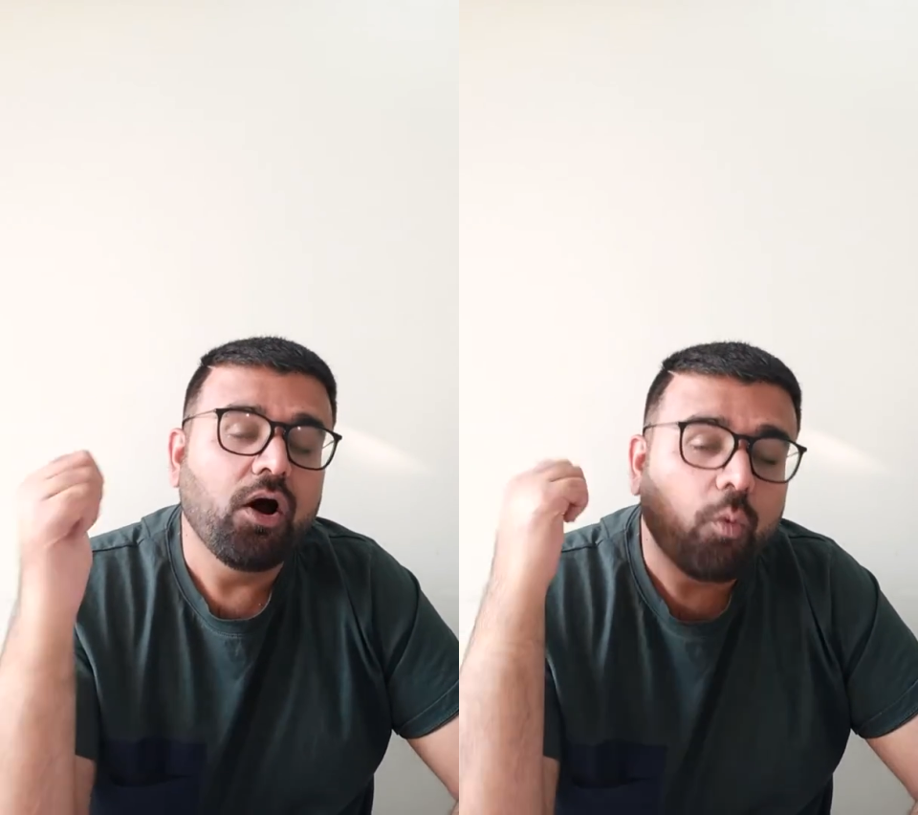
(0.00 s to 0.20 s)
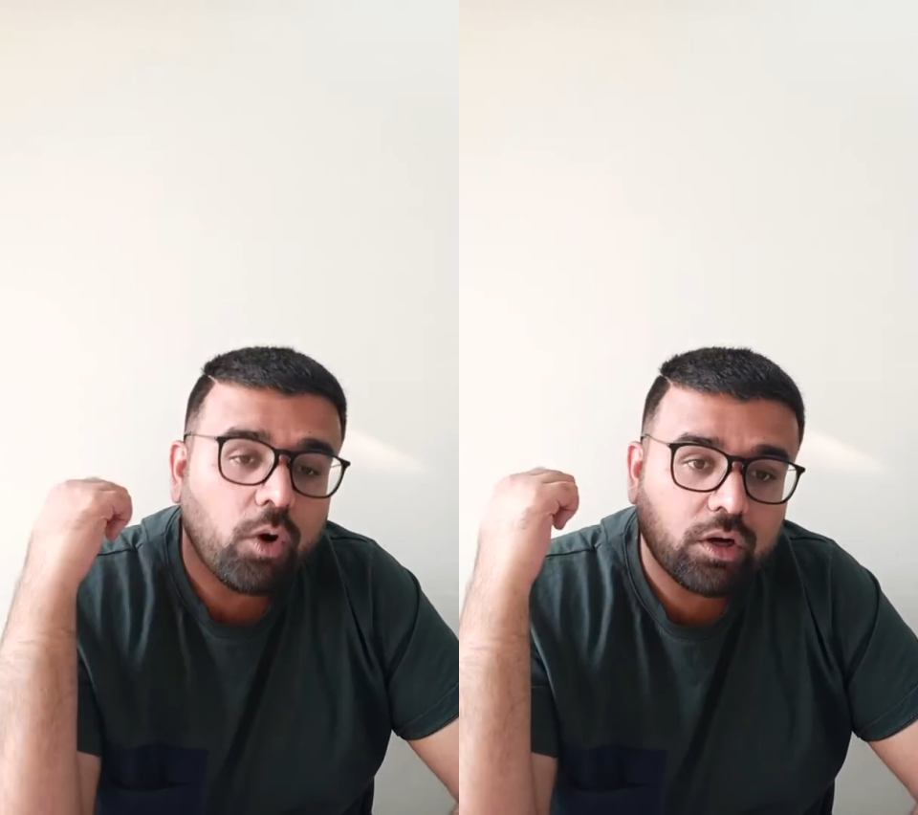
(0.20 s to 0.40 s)

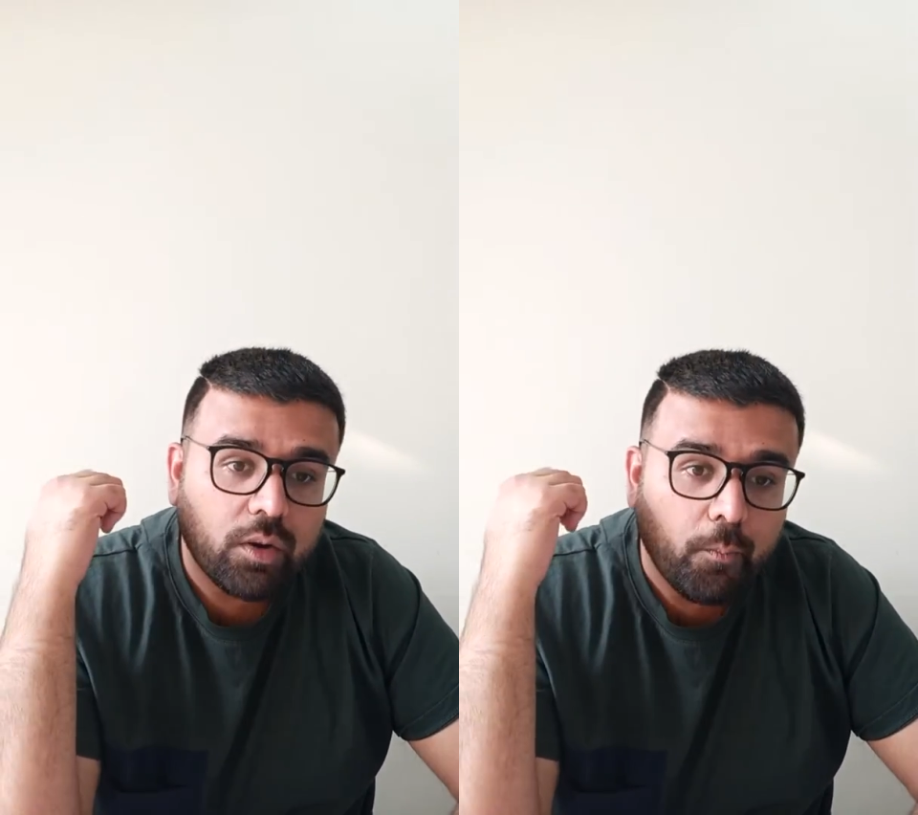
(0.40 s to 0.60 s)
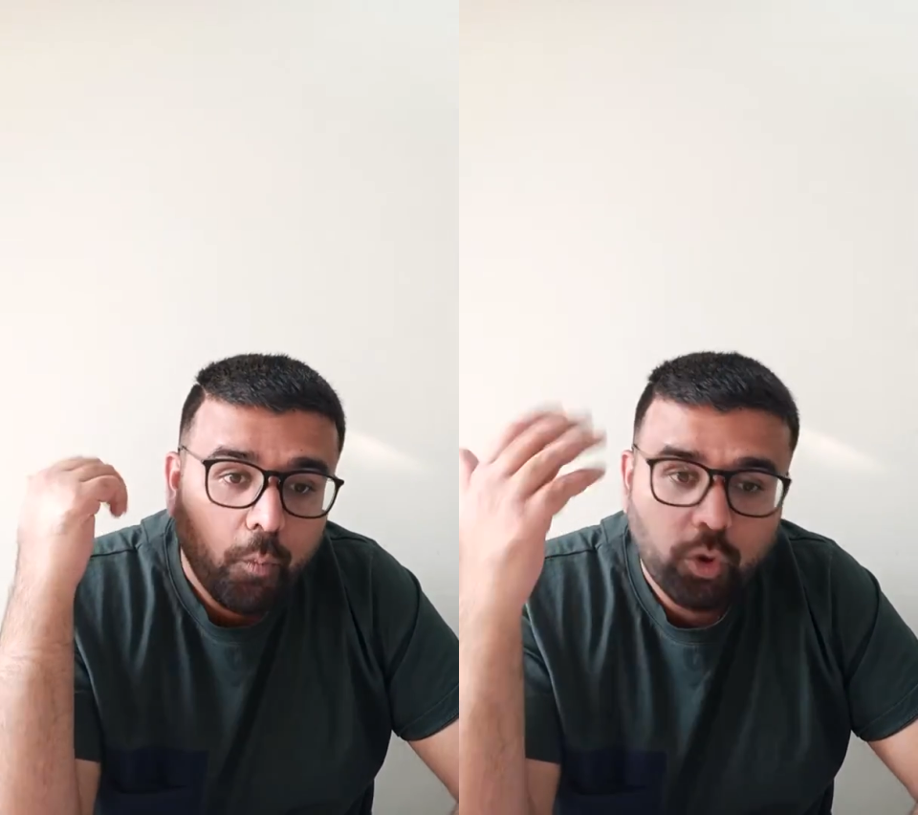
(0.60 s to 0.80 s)
What
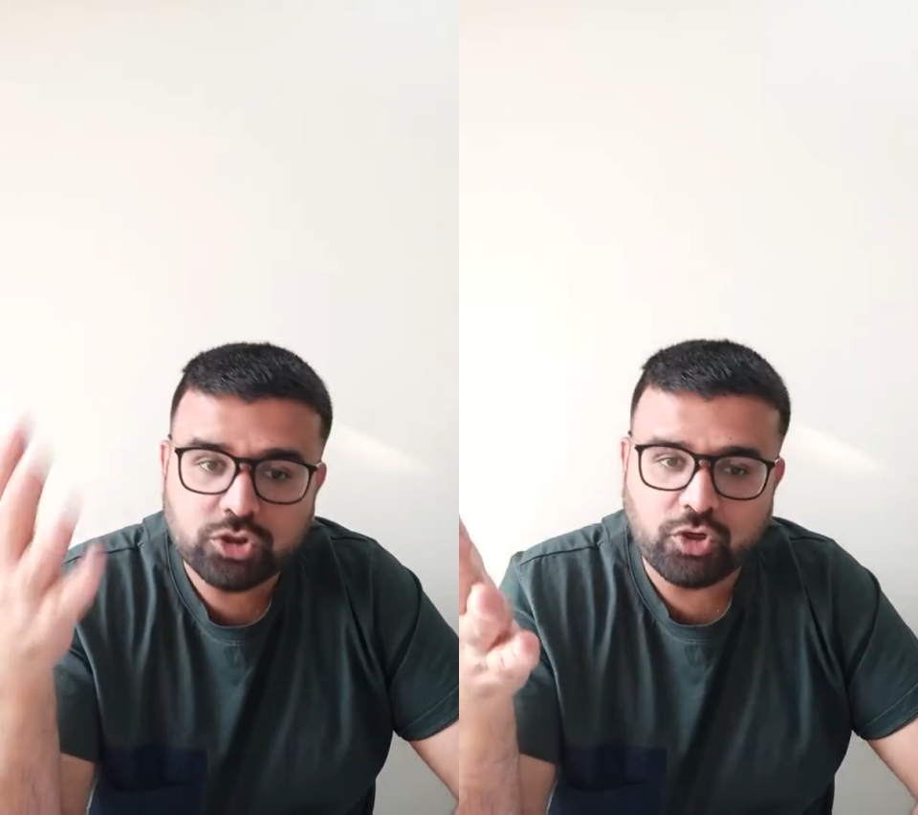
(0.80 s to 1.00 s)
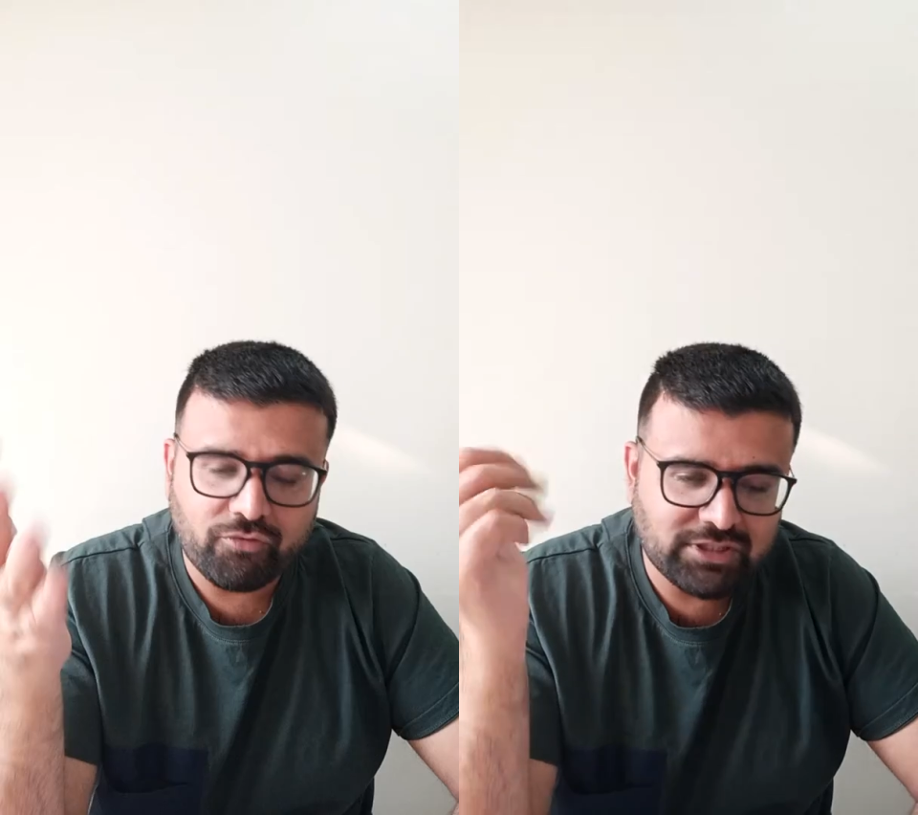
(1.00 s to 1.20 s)

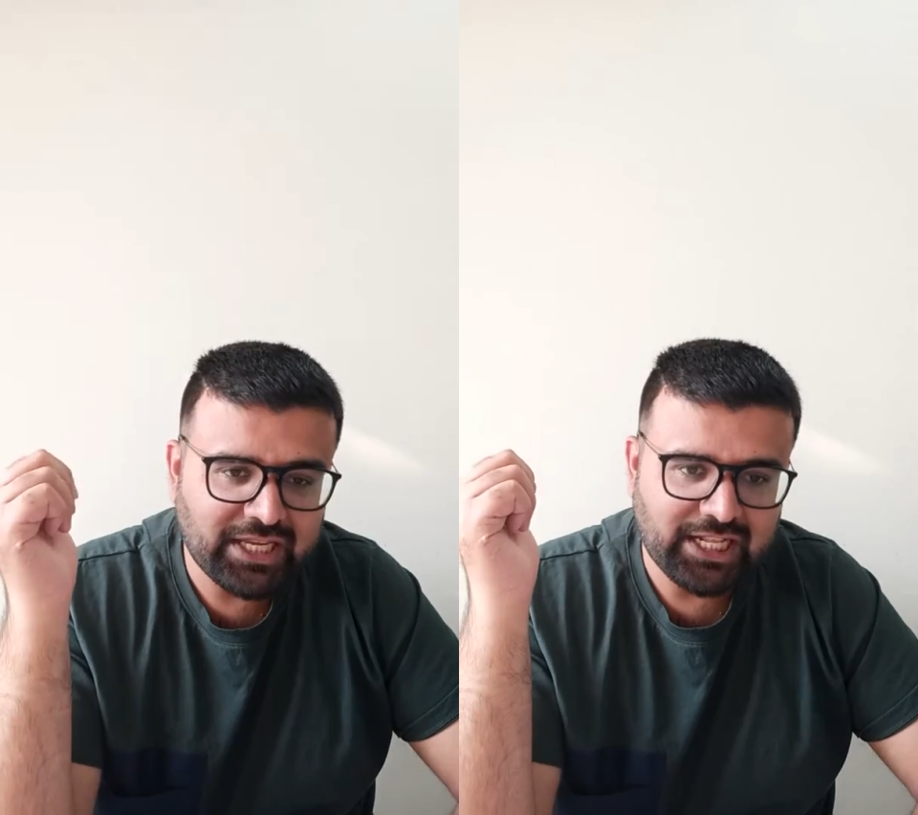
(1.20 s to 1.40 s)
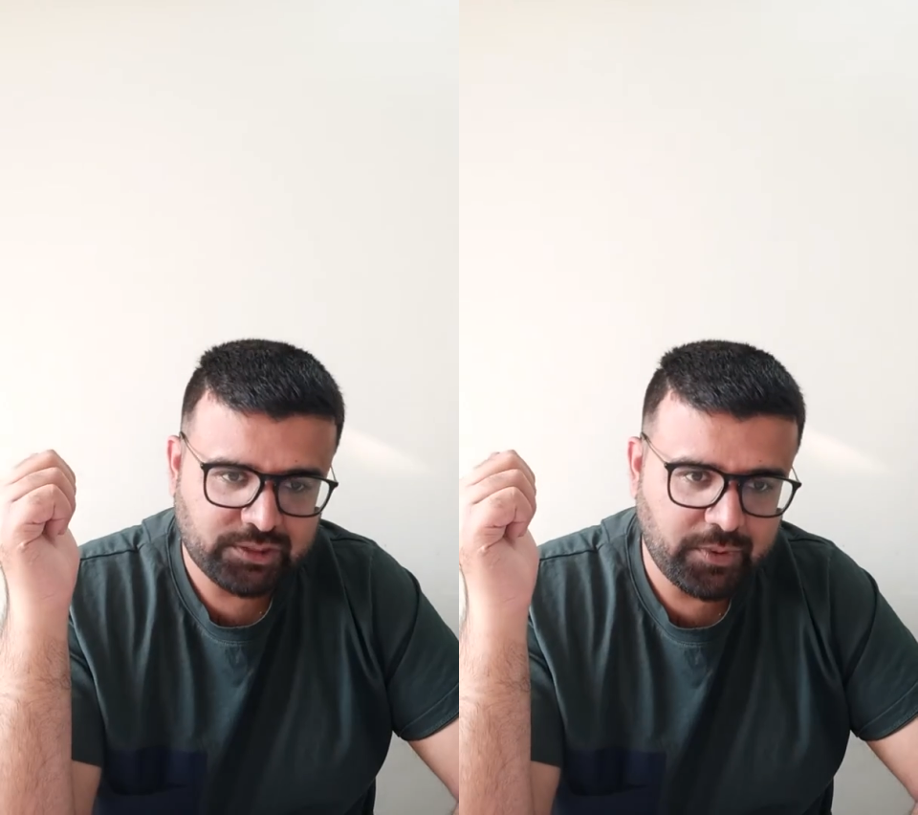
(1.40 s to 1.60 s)
most of the
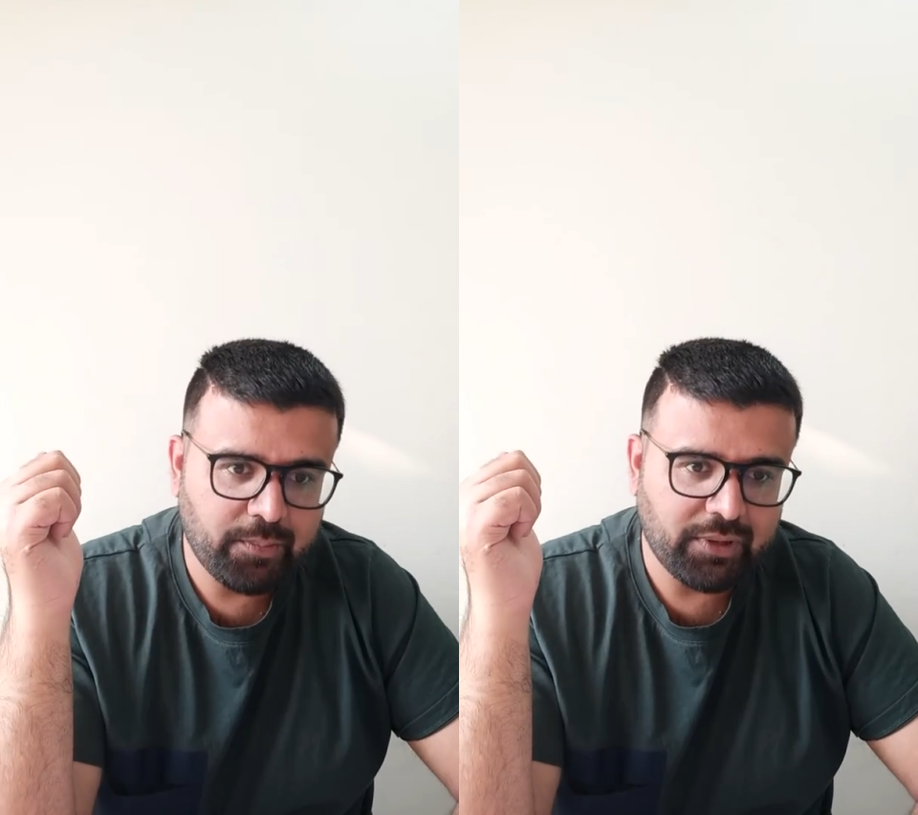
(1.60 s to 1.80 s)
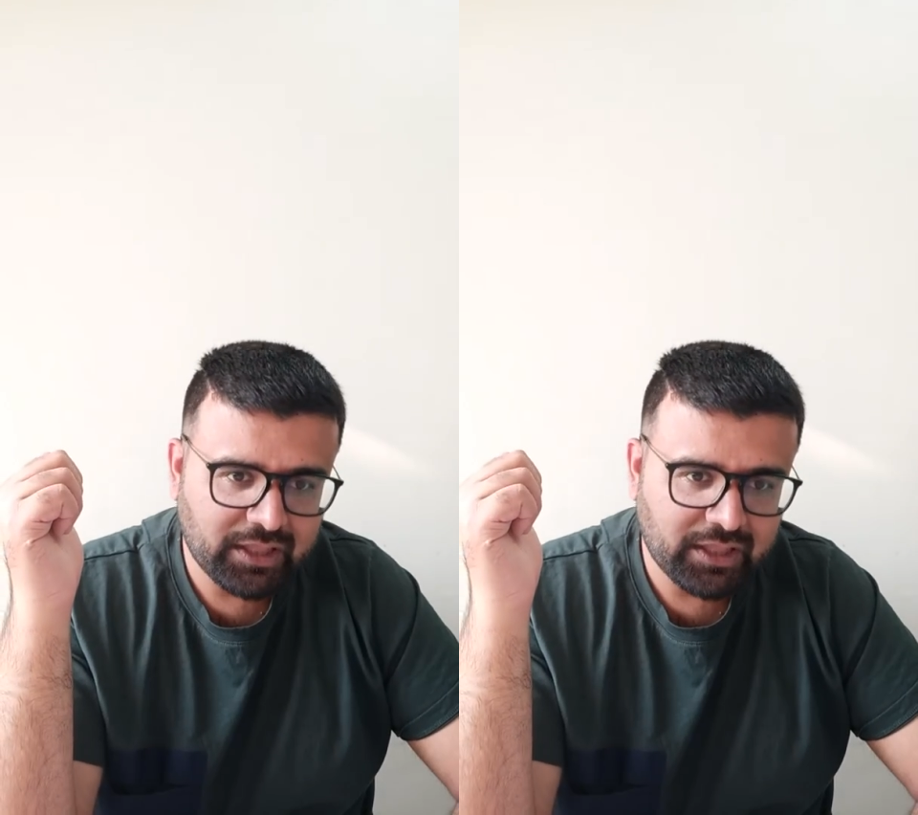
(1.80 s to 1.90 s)
salespeople